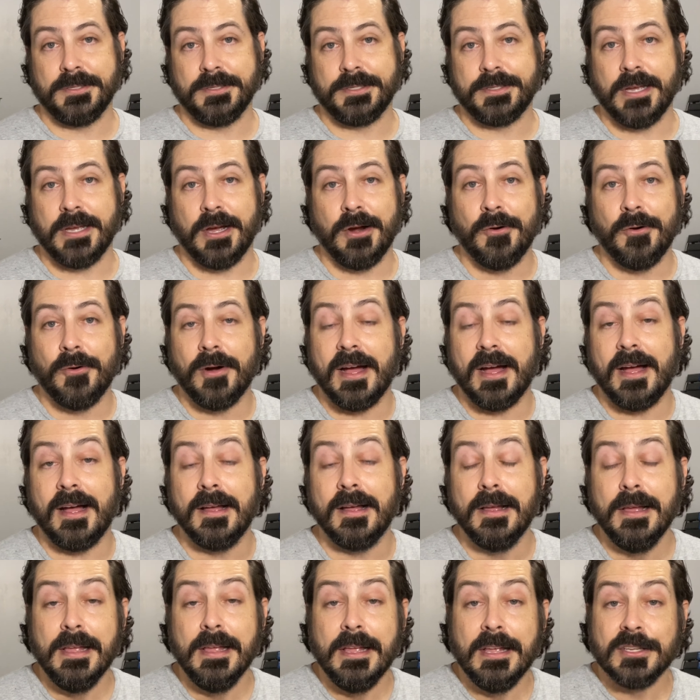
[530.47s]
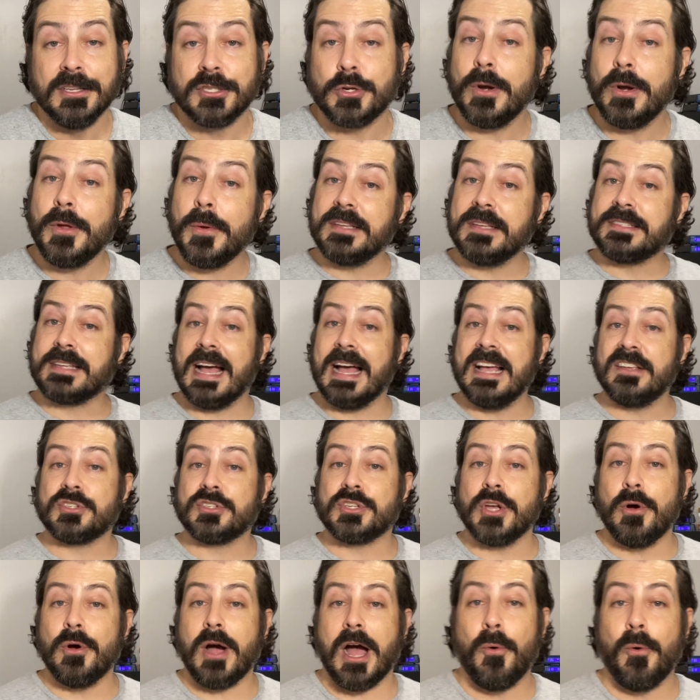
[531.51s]
So anyways, guys,
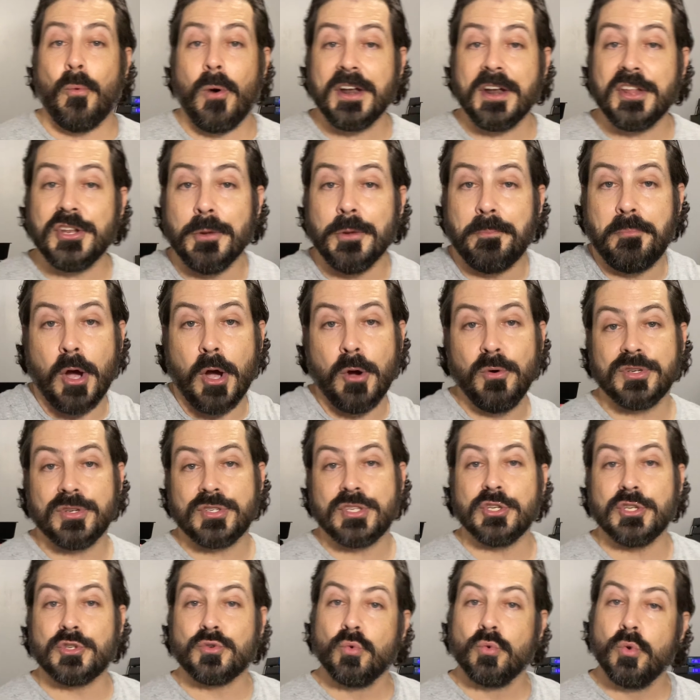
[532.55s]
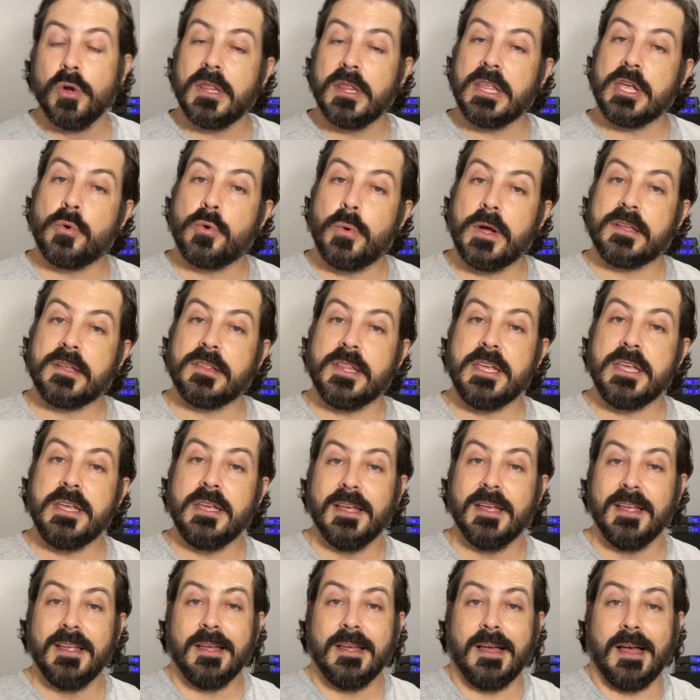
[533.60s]
so I wanted to post this really quickly.
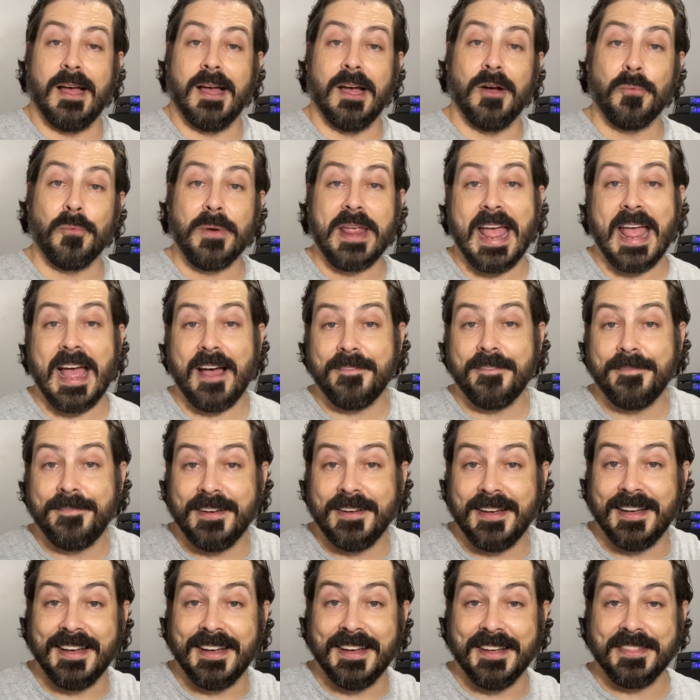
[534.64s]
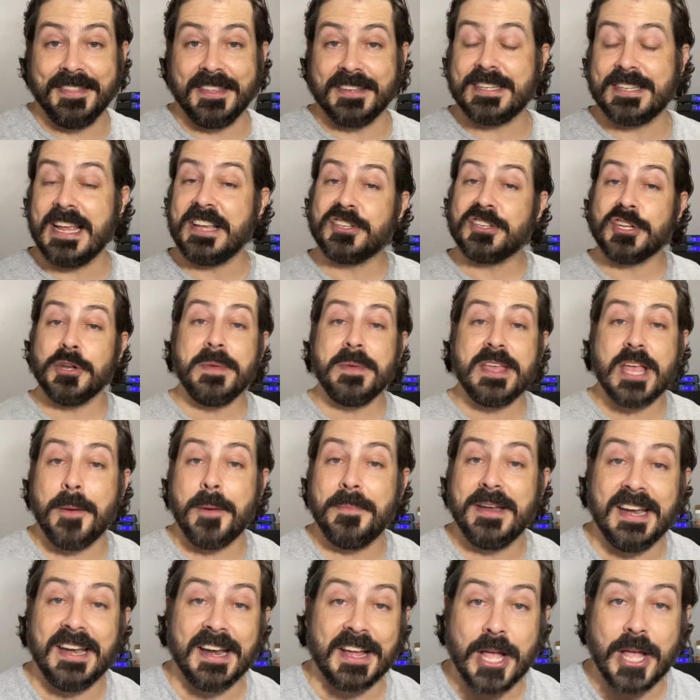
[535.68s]
We have the snake's gonna be
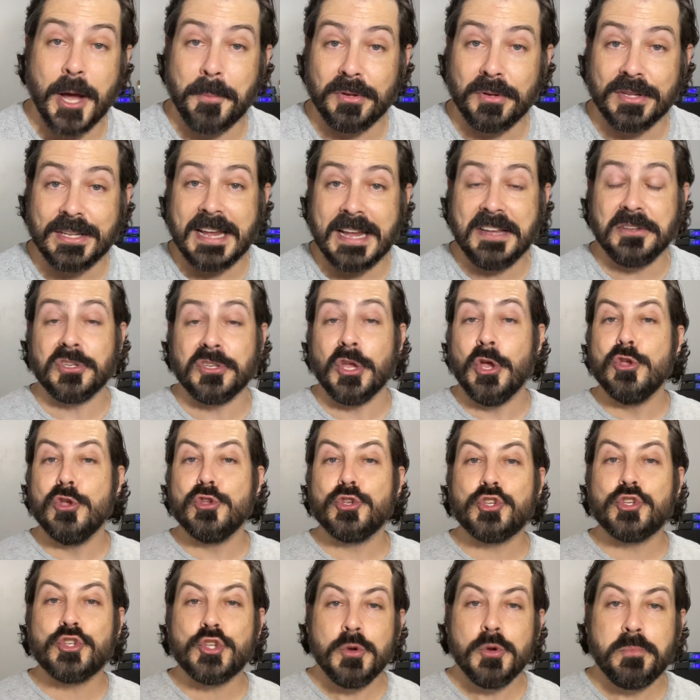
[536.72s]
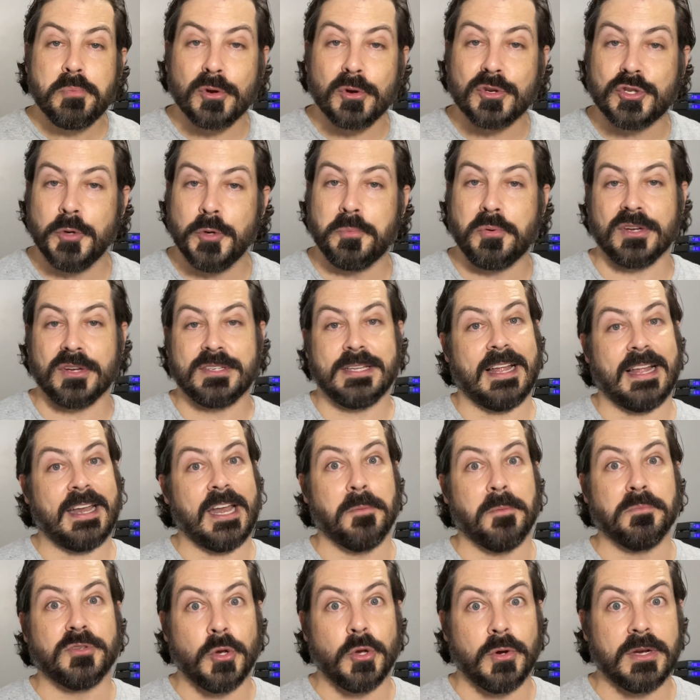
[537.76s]
coming in a couple of days. Super, super excited.
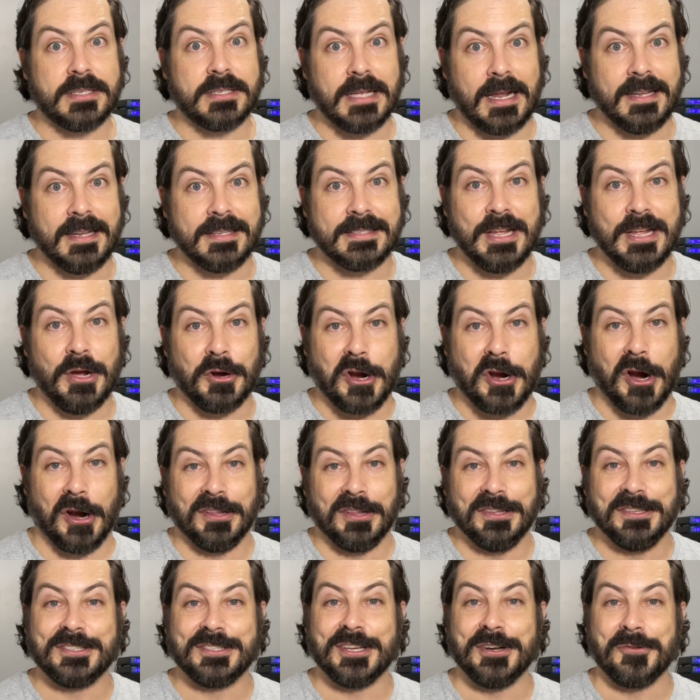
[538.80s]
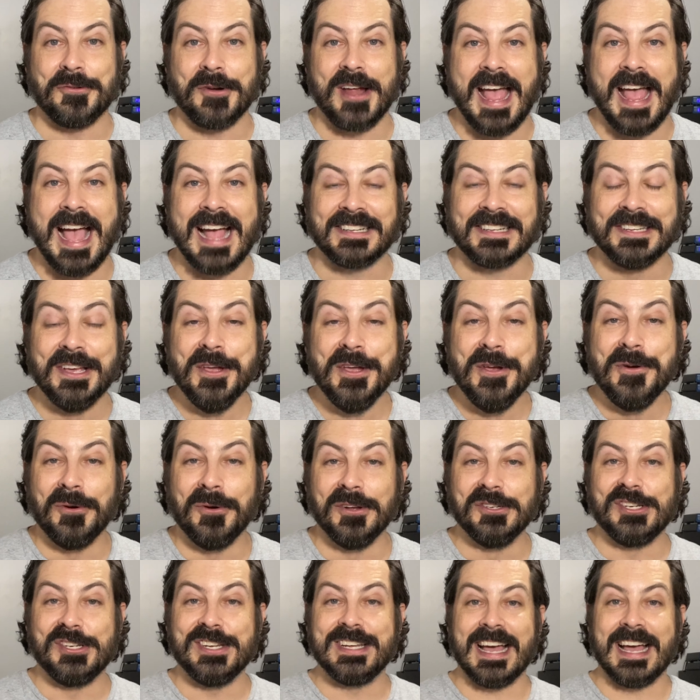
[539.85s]
I'm so excited to see how Carly's gonna react
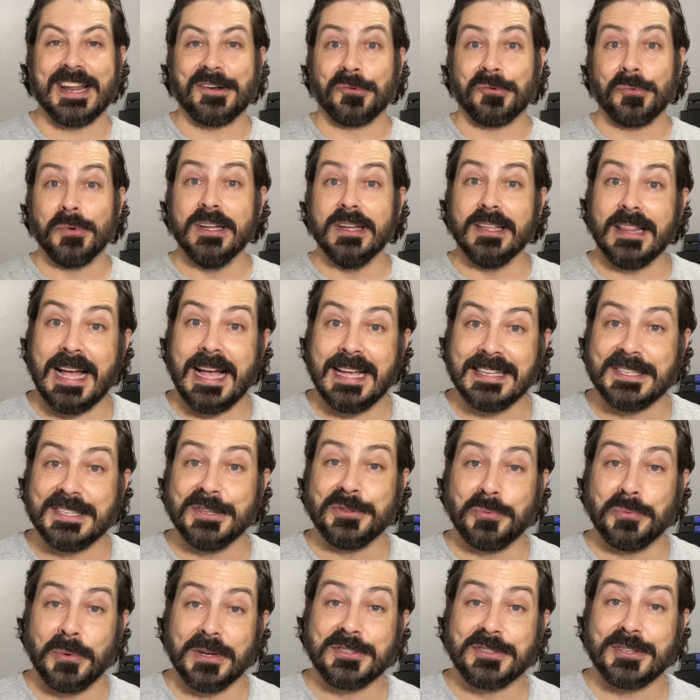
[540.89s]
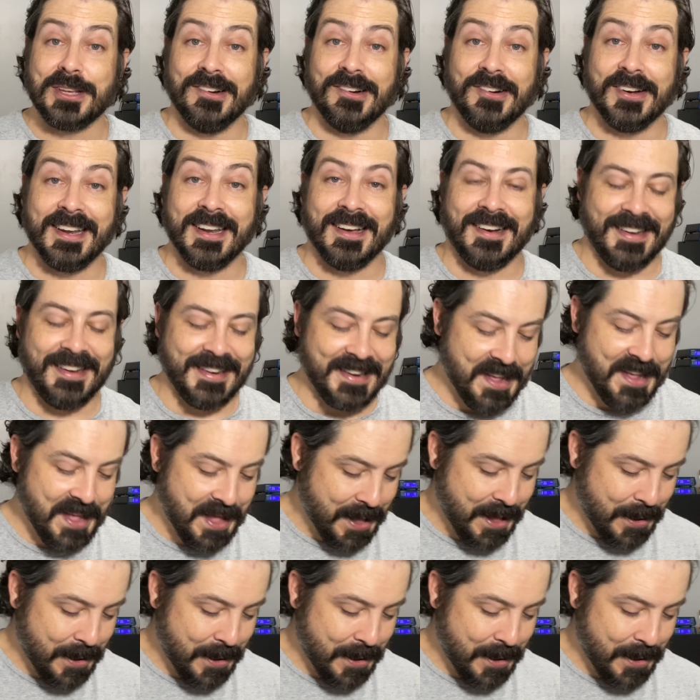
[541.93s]
when she kind of realizes what's going on.